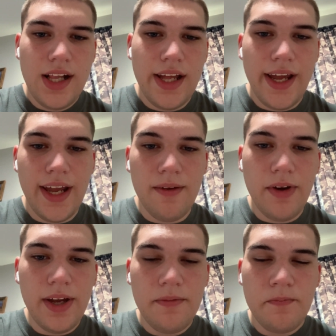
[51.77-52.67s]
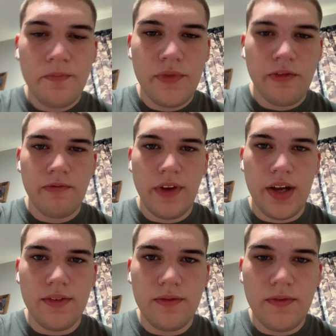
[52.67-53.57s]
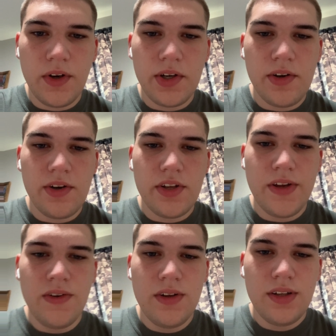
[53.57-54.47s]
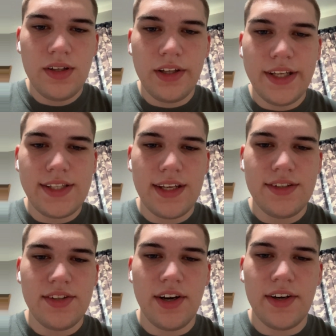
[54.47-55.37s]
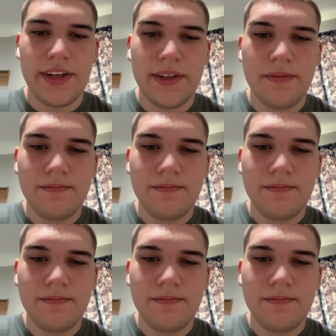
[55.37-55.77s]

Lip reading: Anyway, without further ado, let's get started.